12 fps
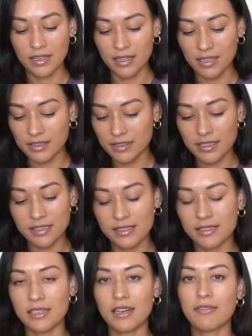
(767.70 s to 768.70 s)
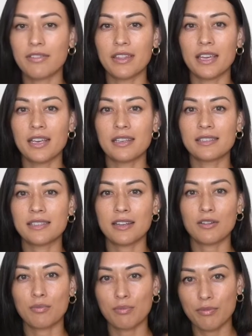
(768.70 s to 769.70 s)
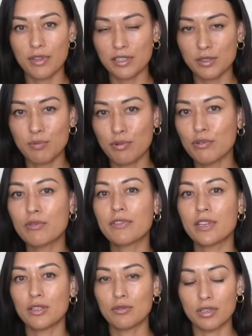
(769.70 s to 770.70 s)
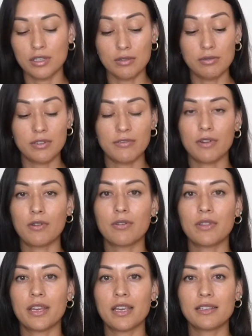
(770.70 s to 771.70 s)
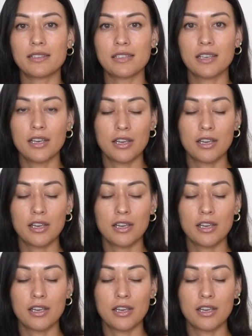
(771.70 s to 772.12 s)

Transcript: a list of things that's proof that you can do difficult things.